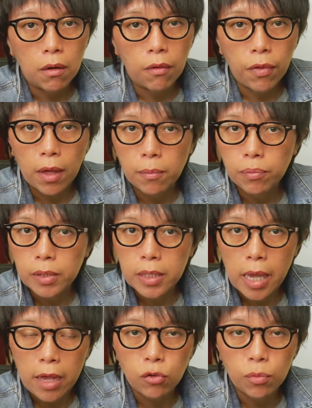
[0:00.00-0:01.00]
then
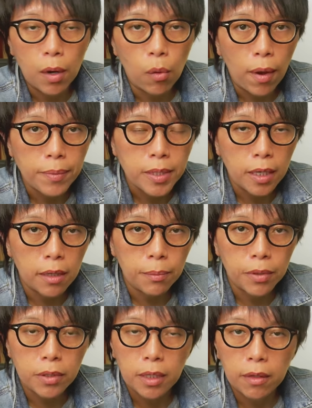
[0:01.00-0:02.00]
please head to my
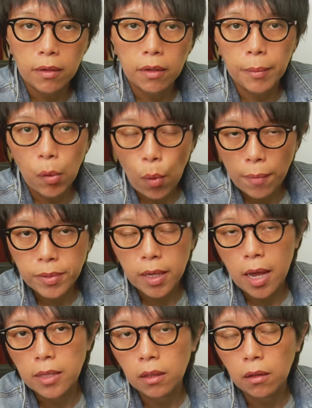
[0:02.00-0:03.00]
website, because I think that my
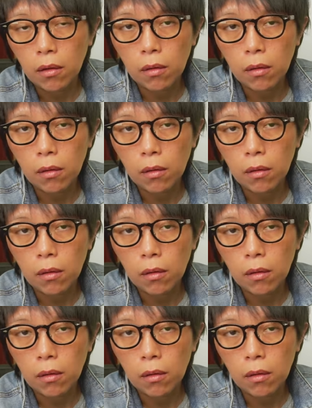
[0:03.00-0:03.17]
website has a